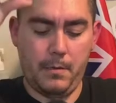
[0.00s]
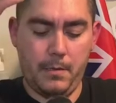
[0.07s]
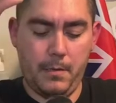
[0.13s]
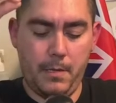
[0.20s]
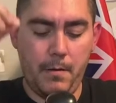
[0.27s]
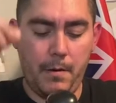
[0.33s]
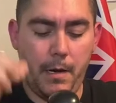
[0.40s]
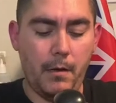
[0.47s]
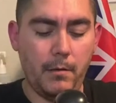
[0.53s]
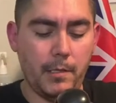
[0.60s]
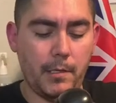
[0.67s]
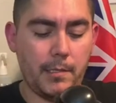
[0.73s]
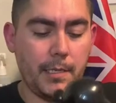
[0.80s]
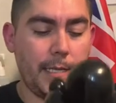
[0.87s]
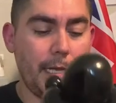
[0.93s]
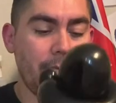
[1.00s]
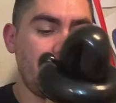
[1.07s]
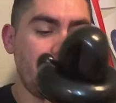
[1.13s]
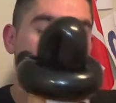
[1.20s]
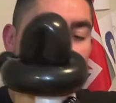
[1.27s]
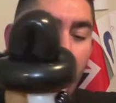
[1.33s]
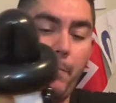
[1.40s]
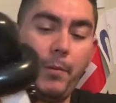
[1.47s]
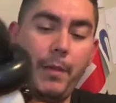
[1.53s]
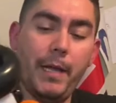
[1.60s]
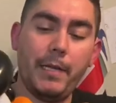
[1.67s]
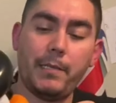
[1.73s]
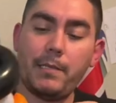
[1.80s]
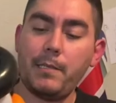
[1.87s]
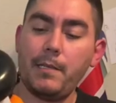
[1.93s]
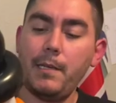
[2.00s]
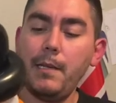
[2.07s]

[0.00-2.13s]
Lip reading: There we go, and just let that snap in place.